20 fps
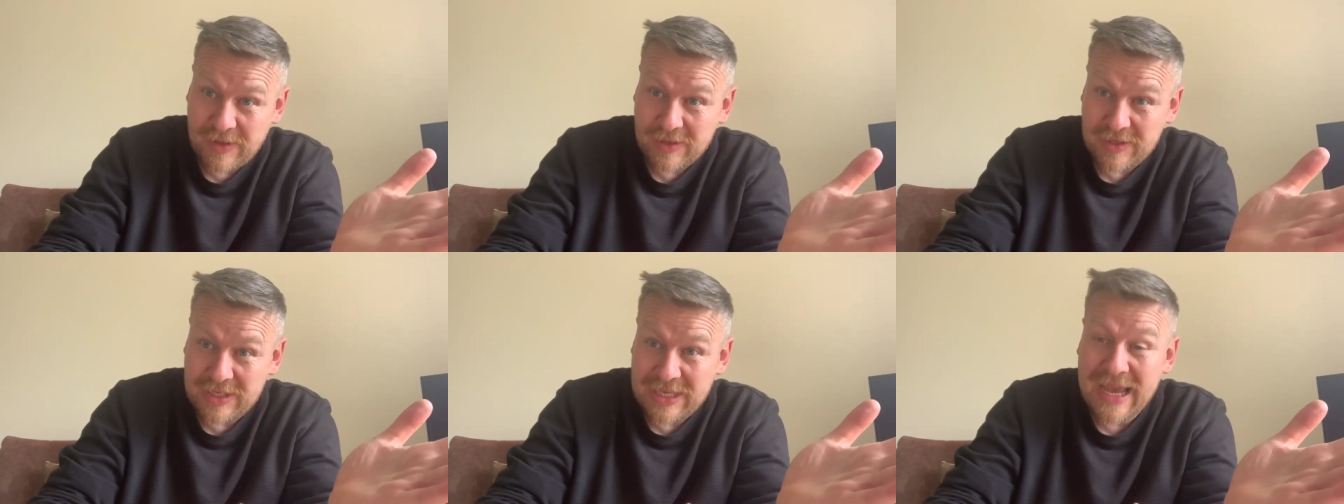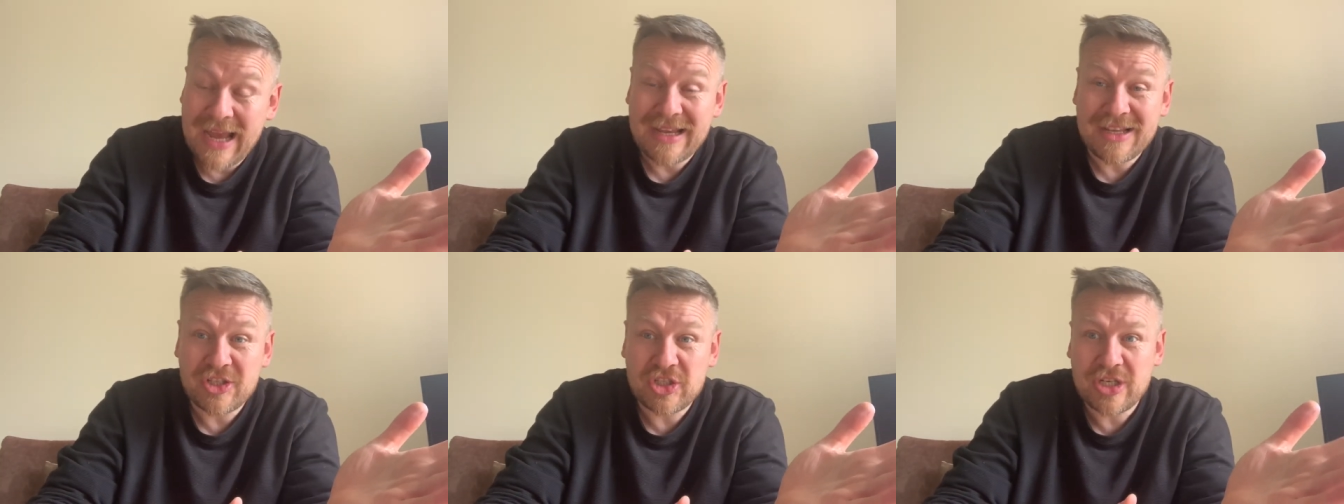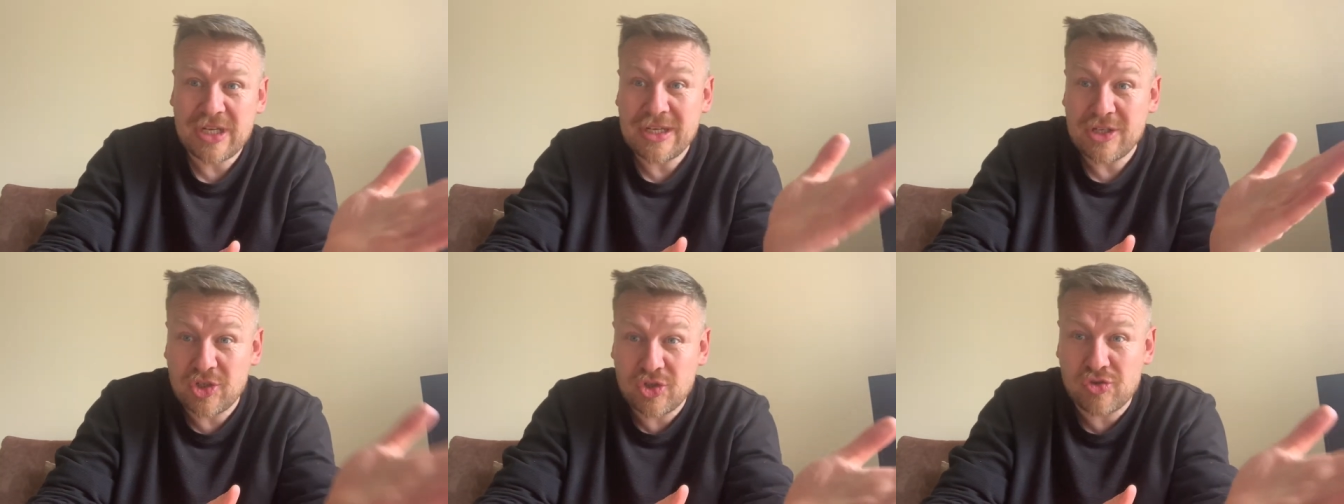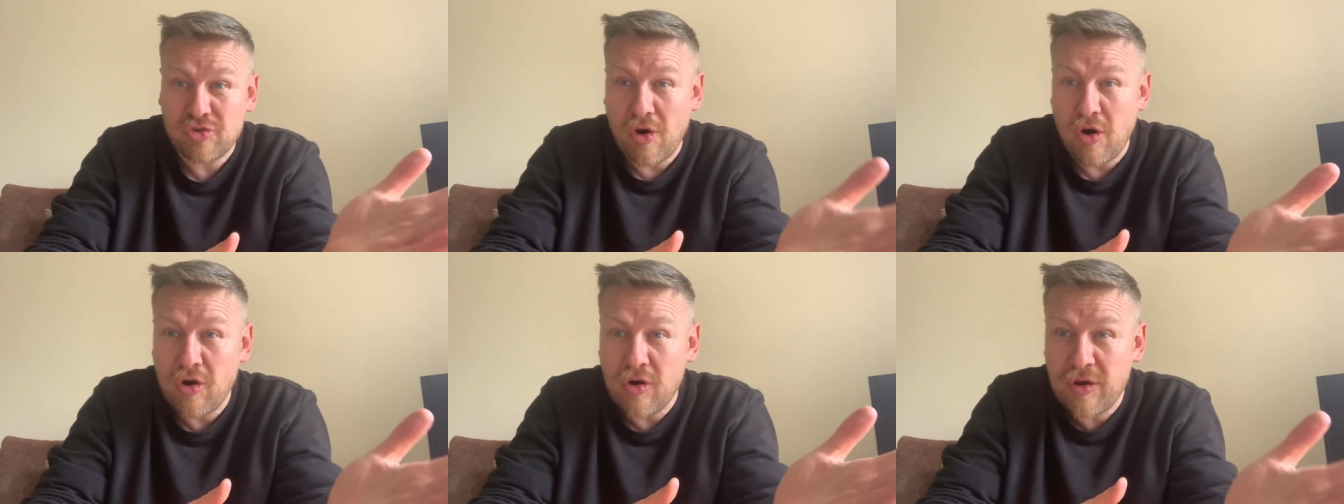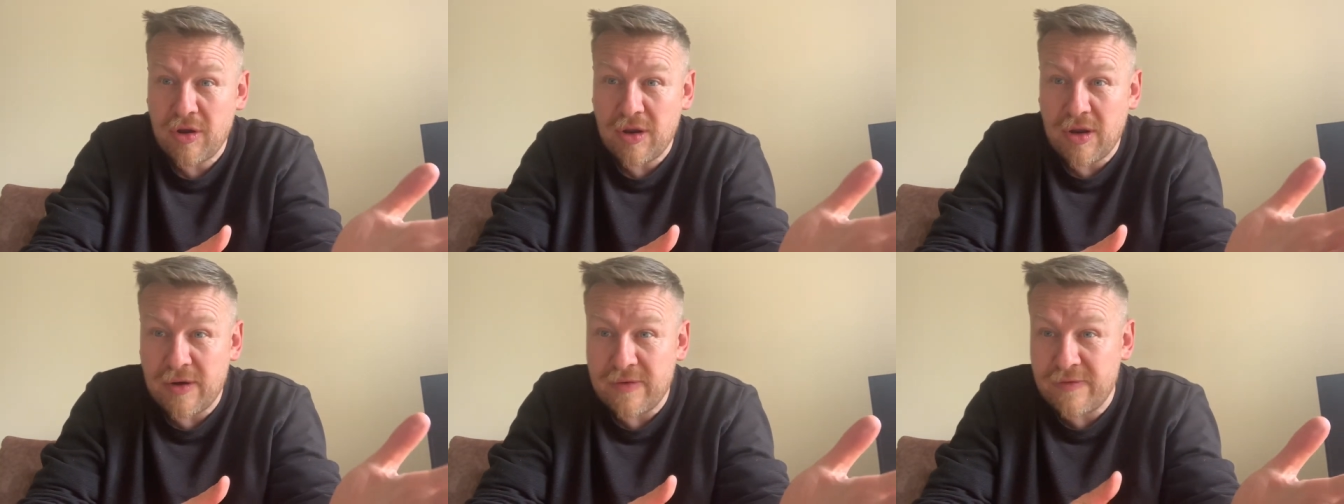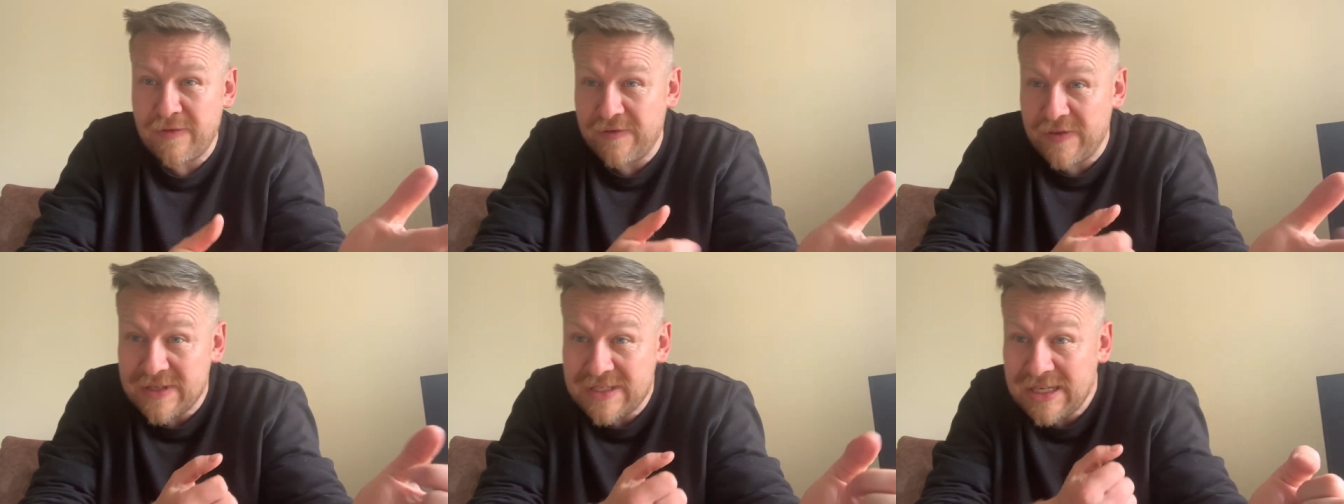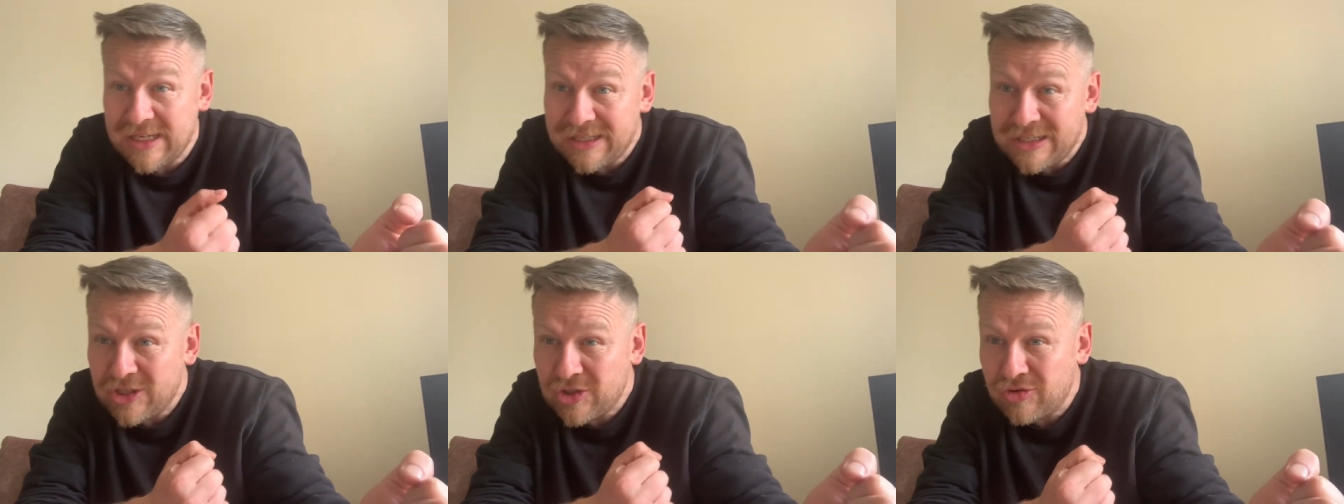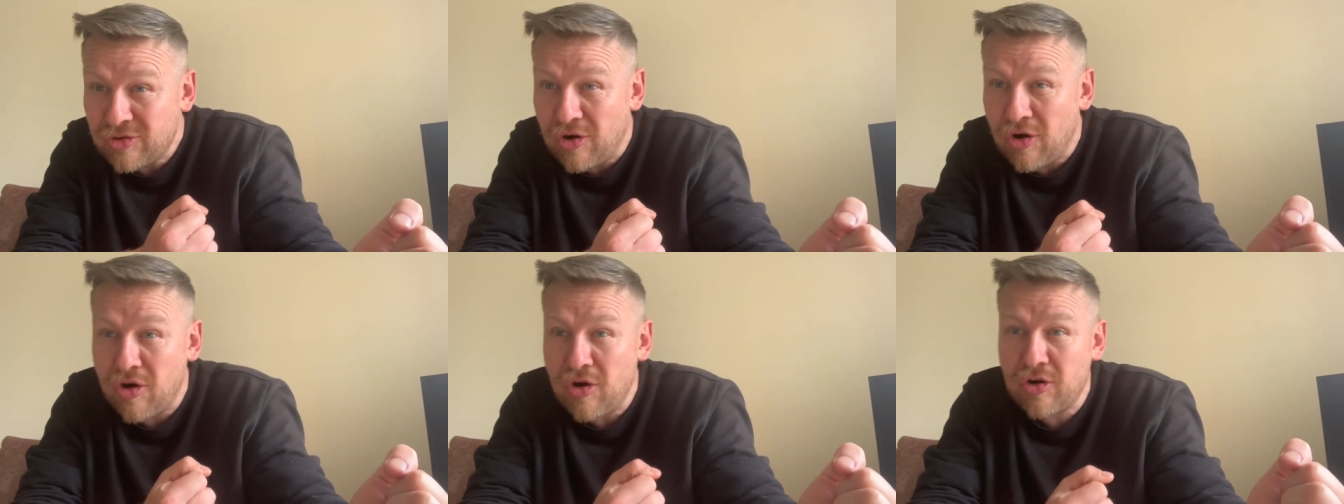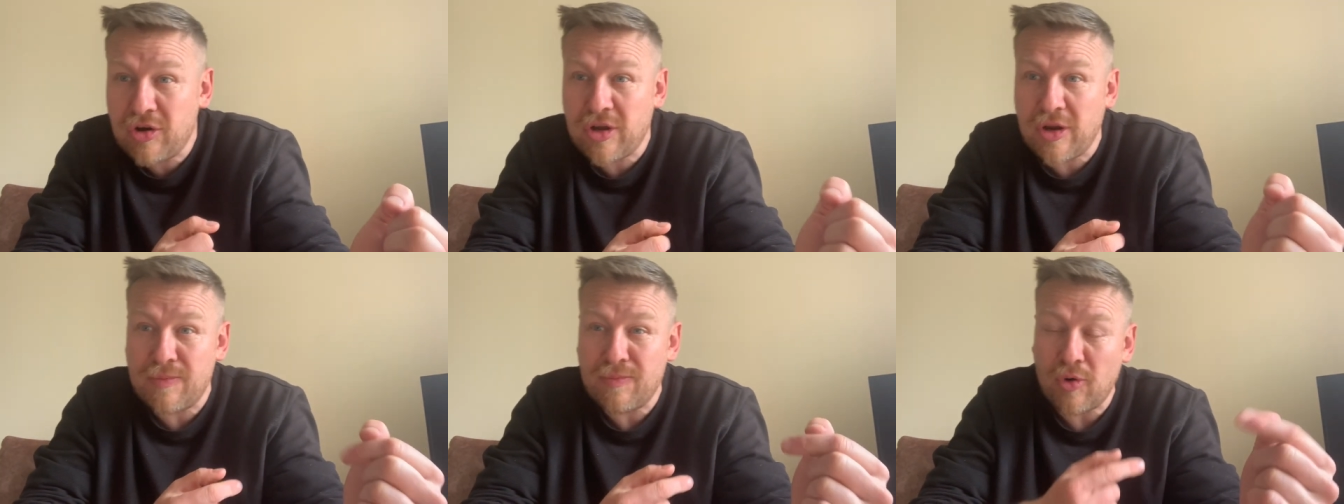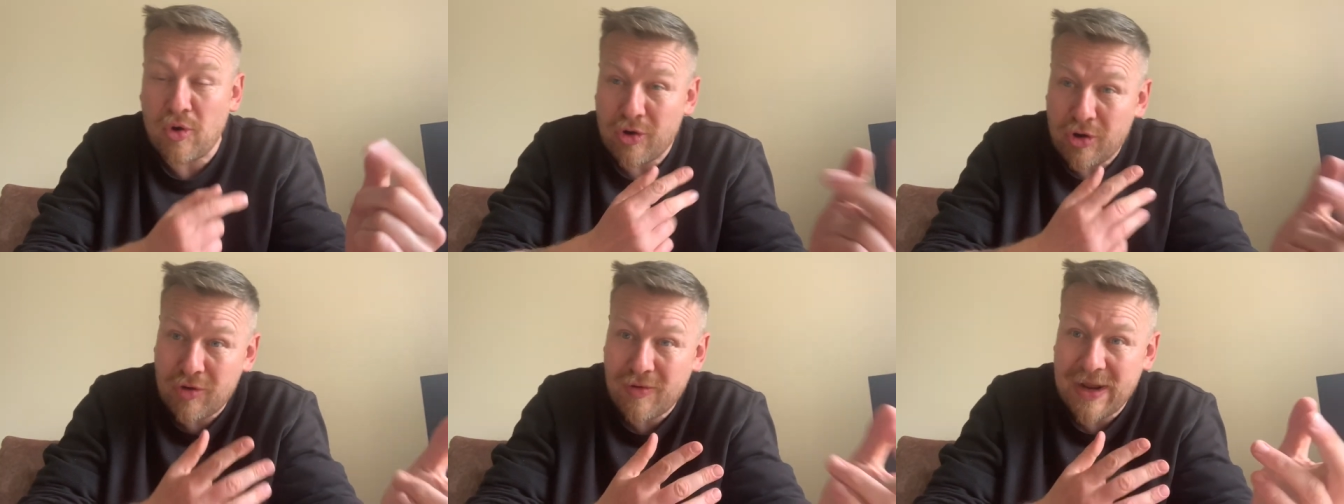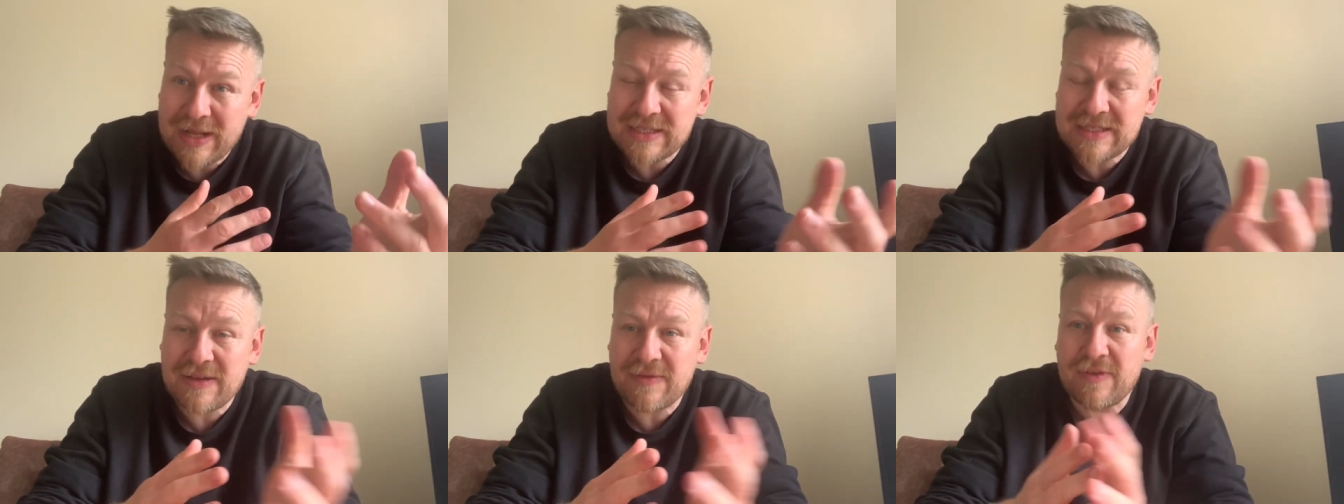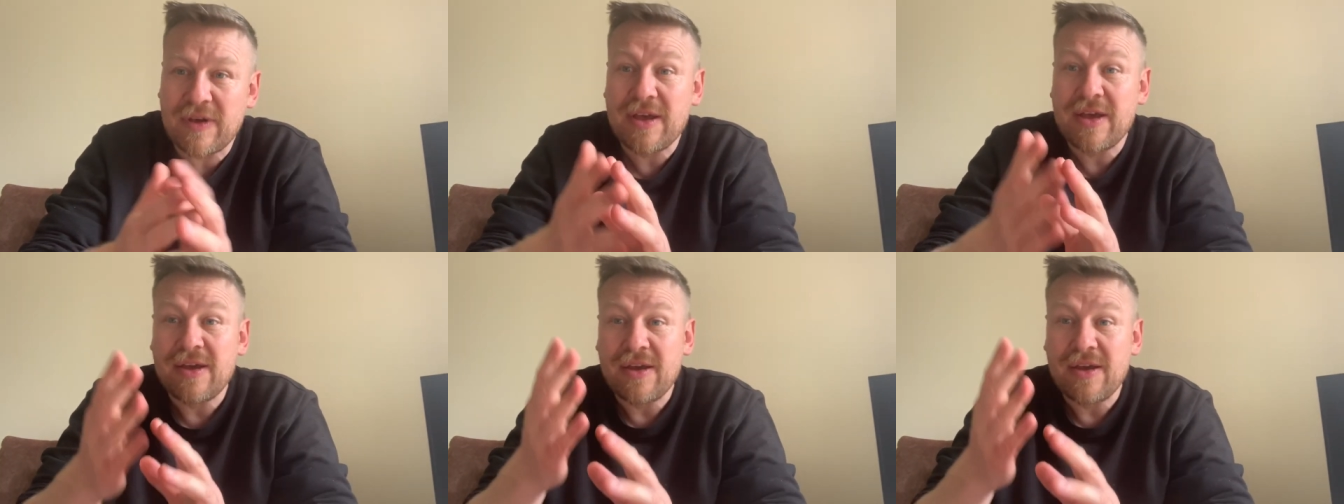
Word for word: yang chi, strong and physically strong and more aggressive.